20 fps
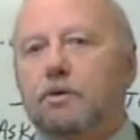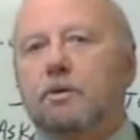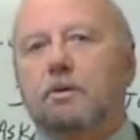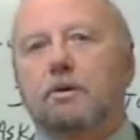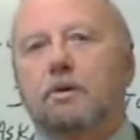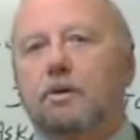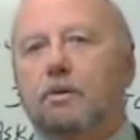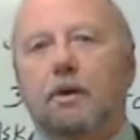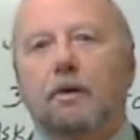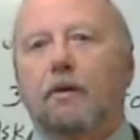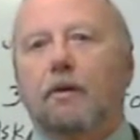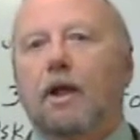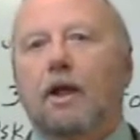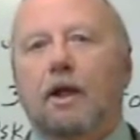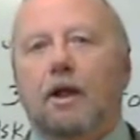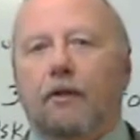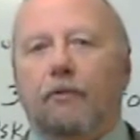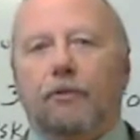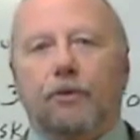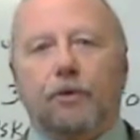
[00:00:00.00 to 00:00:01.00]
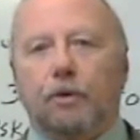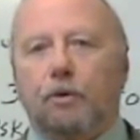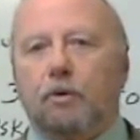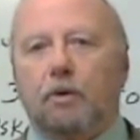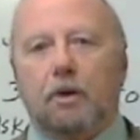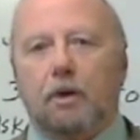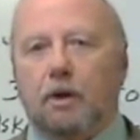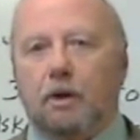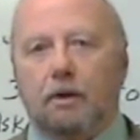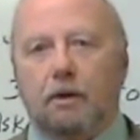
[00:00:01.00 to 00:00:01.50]
do it through
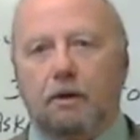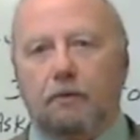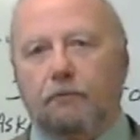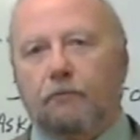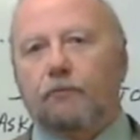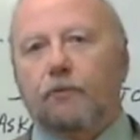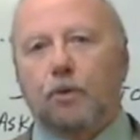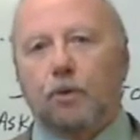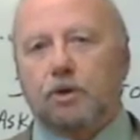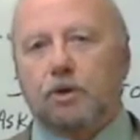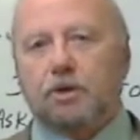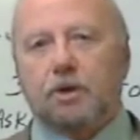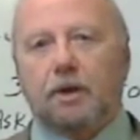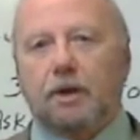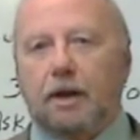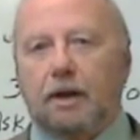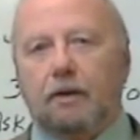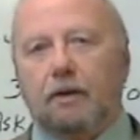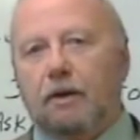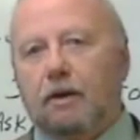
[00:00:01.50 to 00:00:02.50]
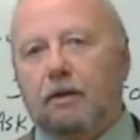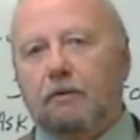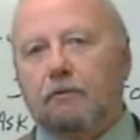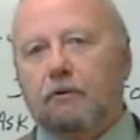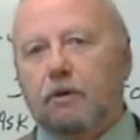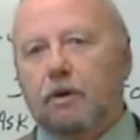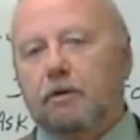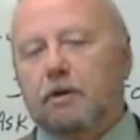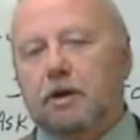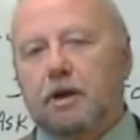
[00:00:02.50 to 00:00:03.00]
a version that
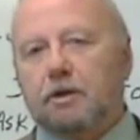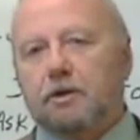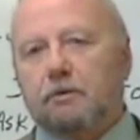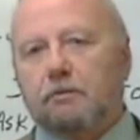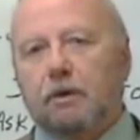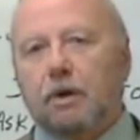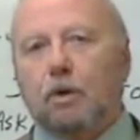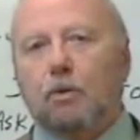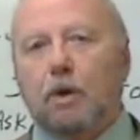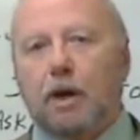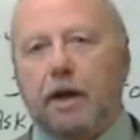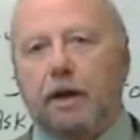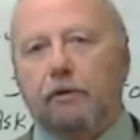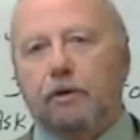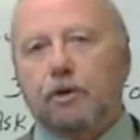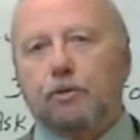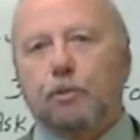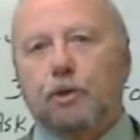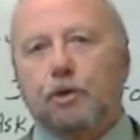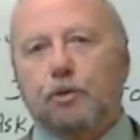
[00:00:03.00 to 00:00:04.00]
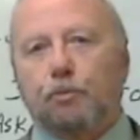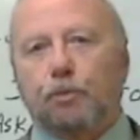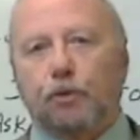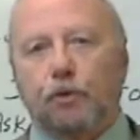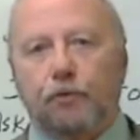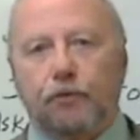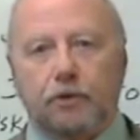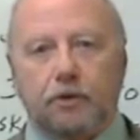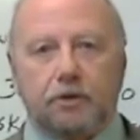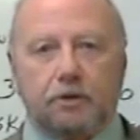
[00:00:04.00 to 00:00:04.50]
really doesn't require as much proof
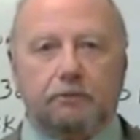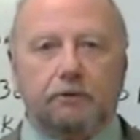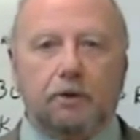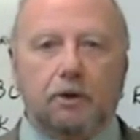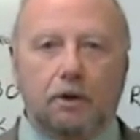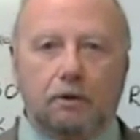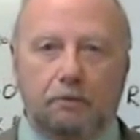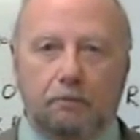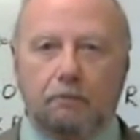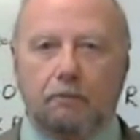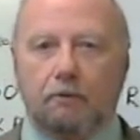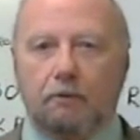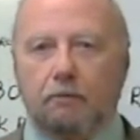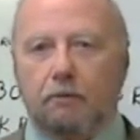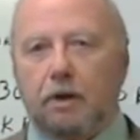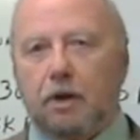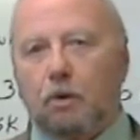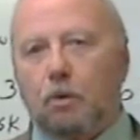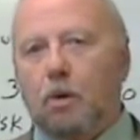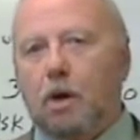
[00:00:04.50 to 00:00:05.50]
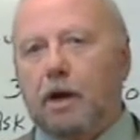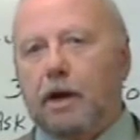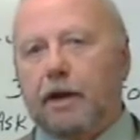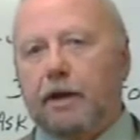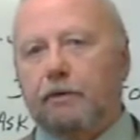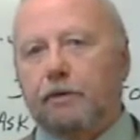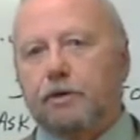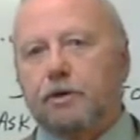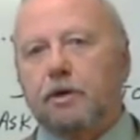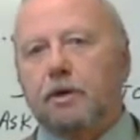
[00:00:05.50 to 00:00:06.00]
as the law
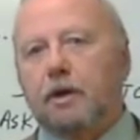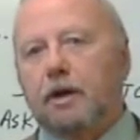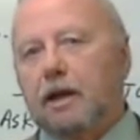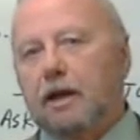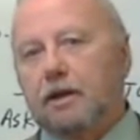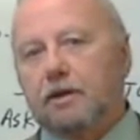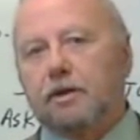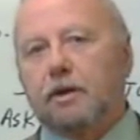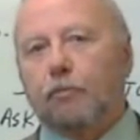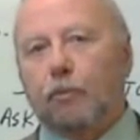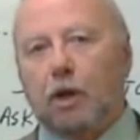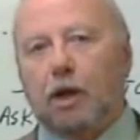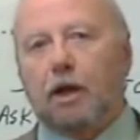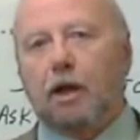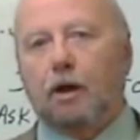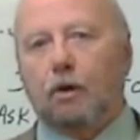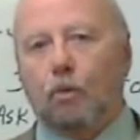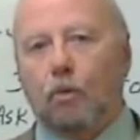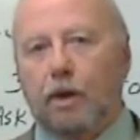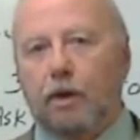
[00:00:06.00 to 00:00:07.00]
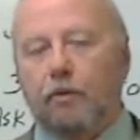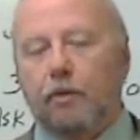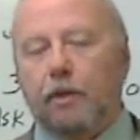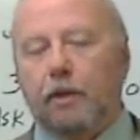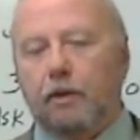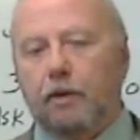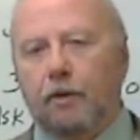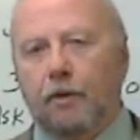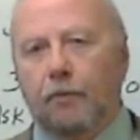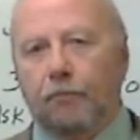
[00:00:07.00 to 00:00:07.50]
requires, and they seem to get away with
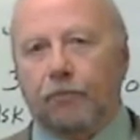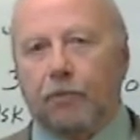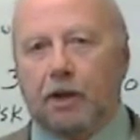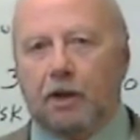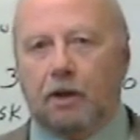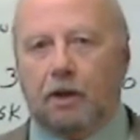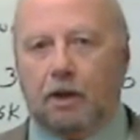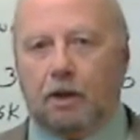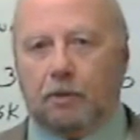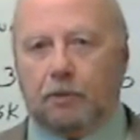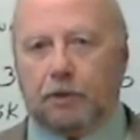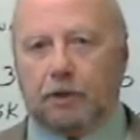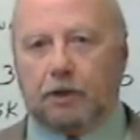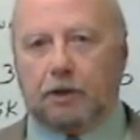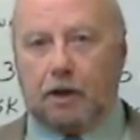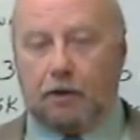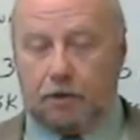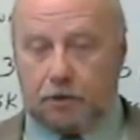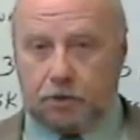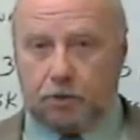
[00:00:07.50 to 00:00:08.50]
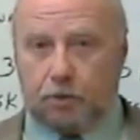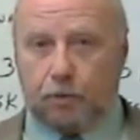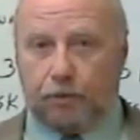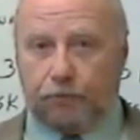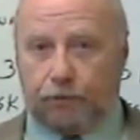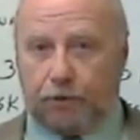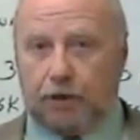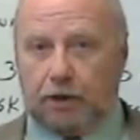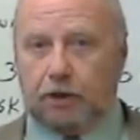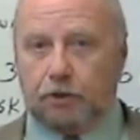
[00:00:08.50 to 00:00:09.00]
it. The Consumer
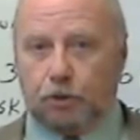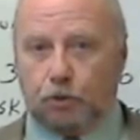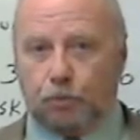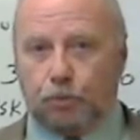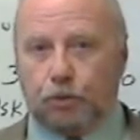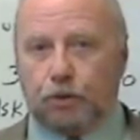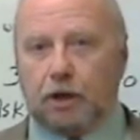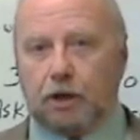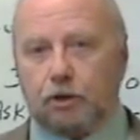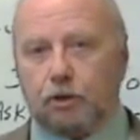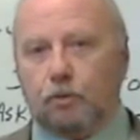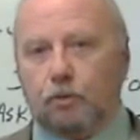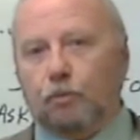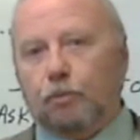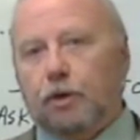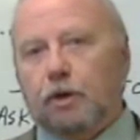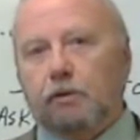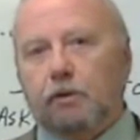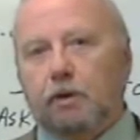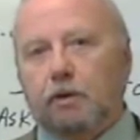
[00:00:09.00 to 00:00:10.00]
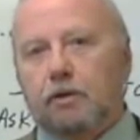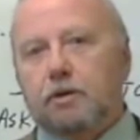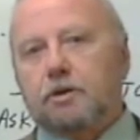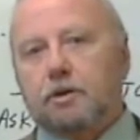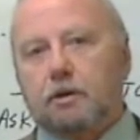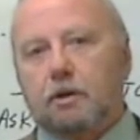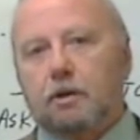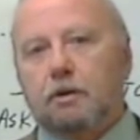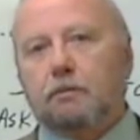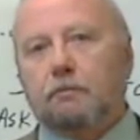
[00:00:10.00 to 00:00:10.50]
Financial Protection Bureau is
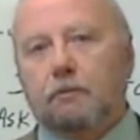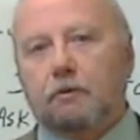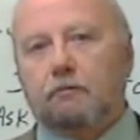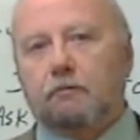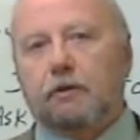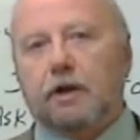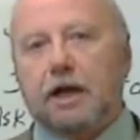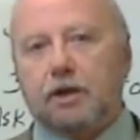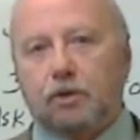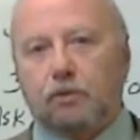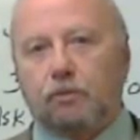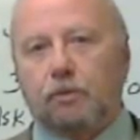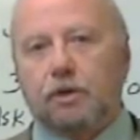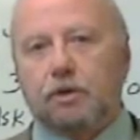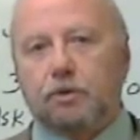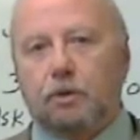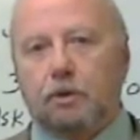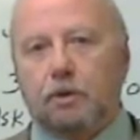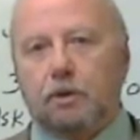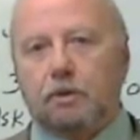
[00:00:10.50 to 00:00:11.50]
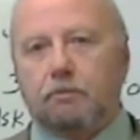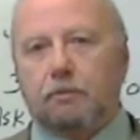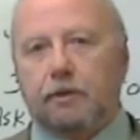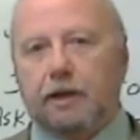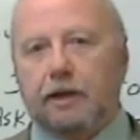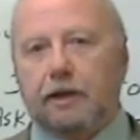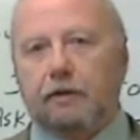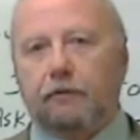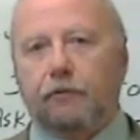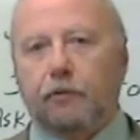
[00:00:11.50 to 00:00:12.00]
your last resort
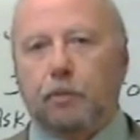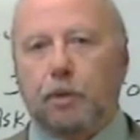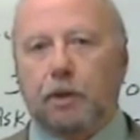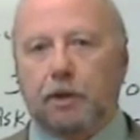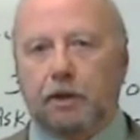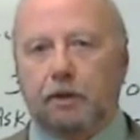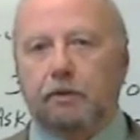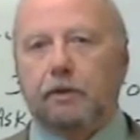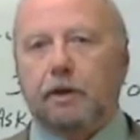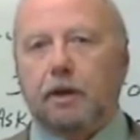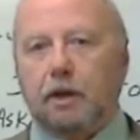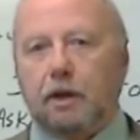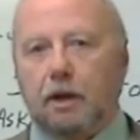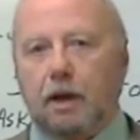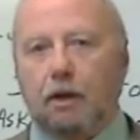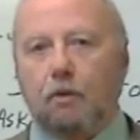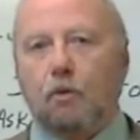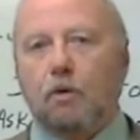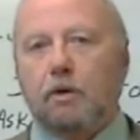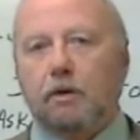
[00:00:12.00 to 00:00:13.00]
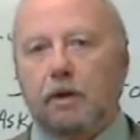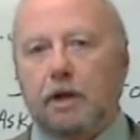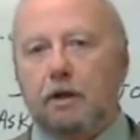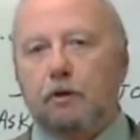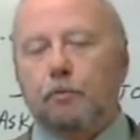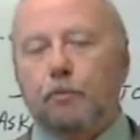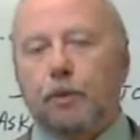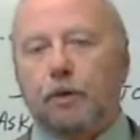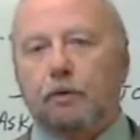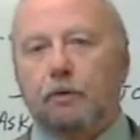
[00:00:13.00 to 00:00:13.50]
line of appeal, and they will
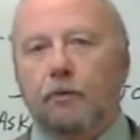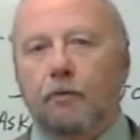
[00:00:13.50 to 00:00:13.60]
help you.